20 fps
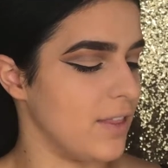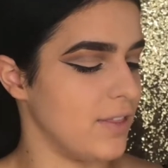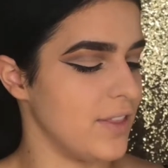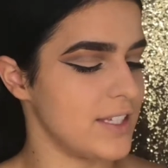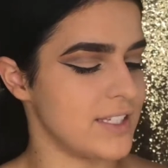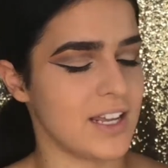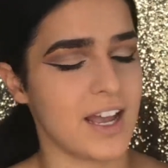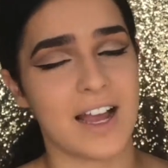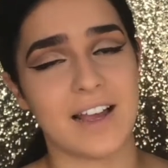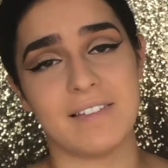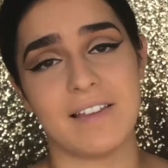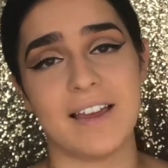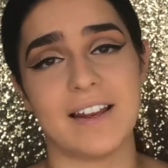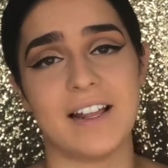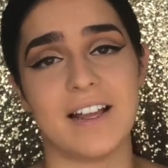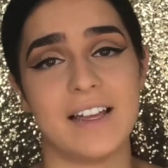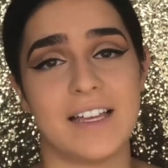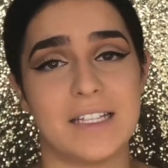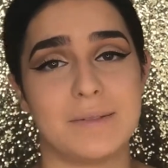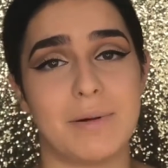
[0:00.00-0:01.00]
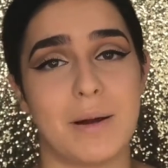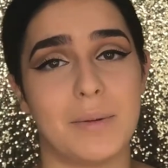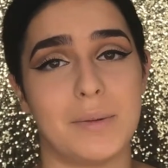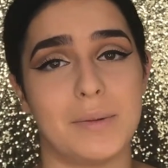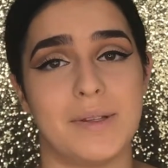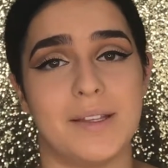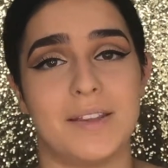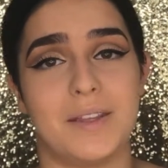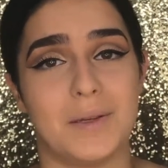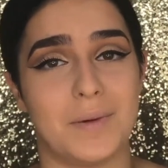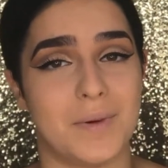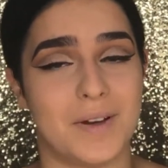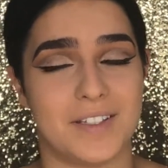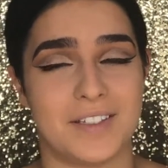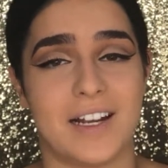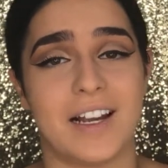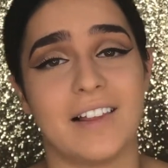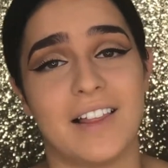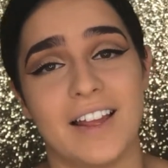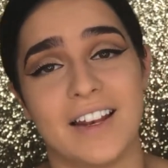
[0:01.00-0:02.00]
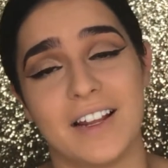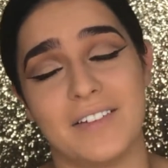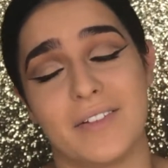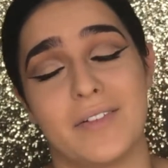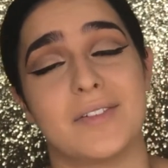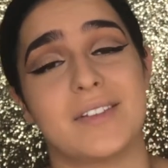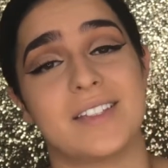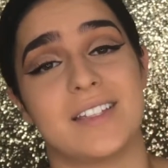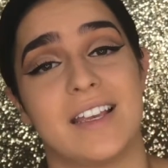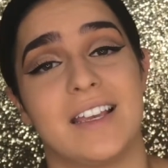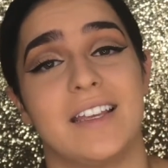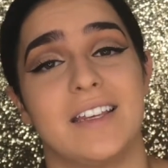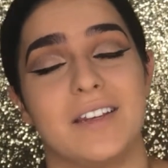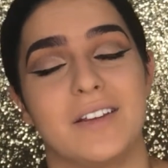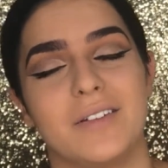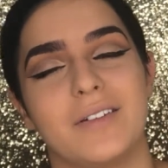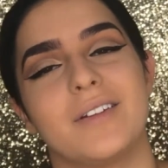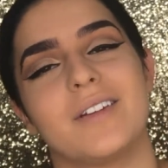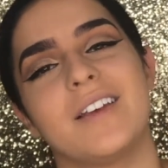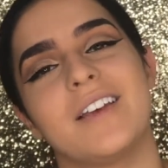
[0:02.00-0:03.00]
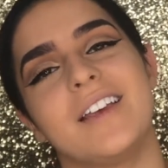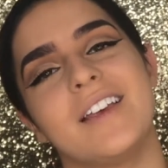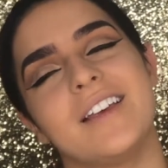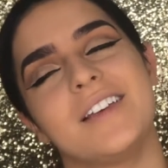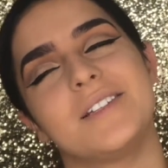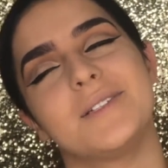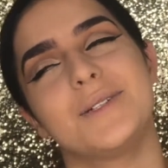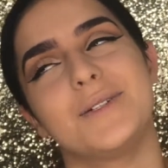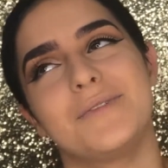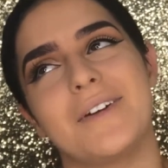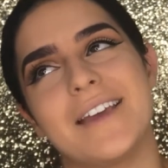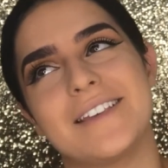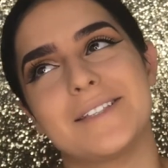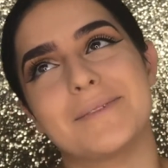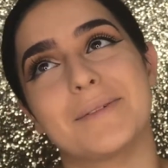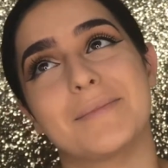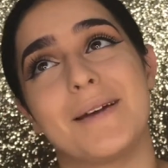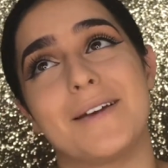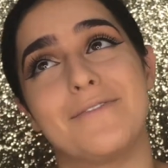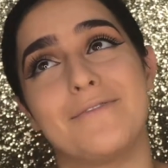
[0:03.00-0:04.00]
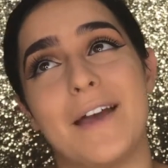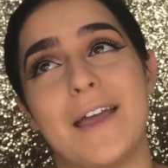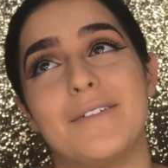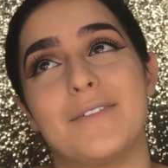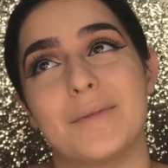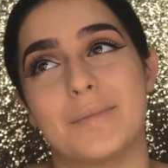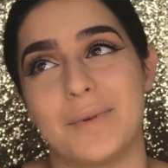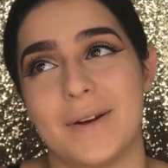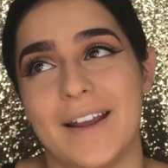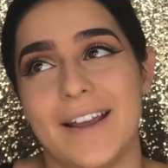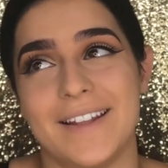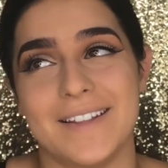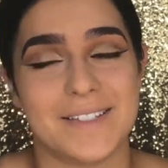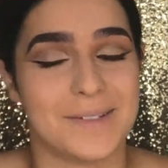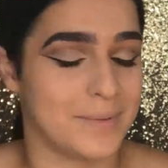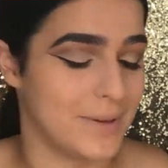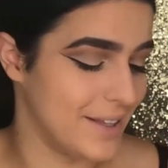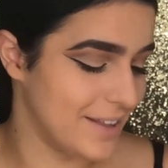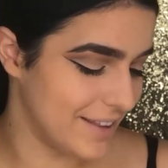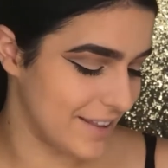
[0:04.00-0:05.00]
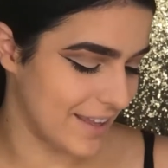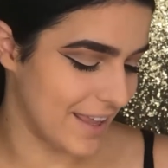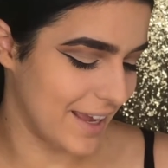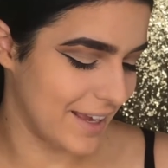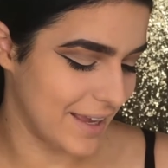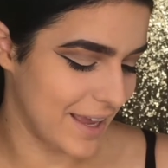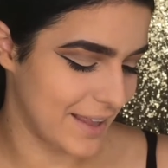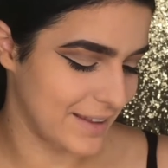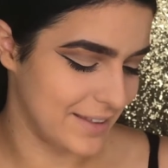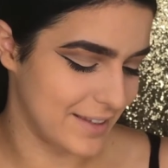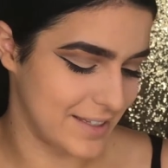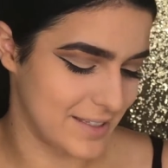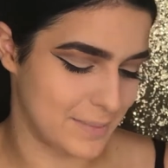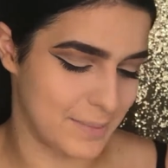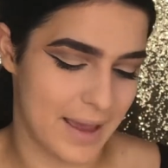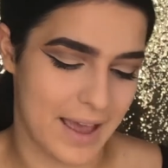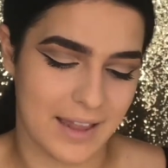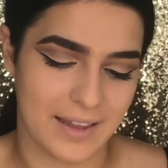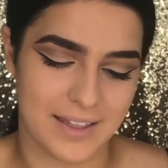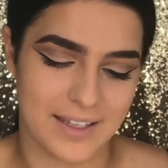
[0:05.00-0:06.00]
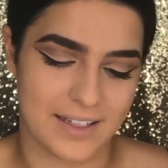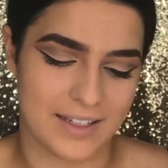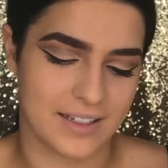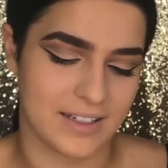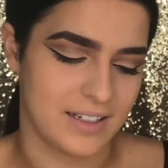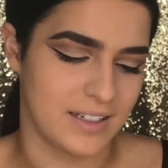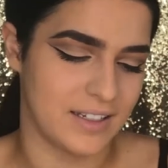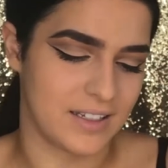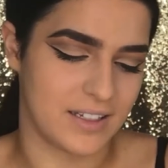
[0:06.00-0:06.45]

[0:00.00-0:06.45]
This highlighter is probably the worst highlighter I've ever seen. Too Faced is one of my favorite brands, and when they had this palette,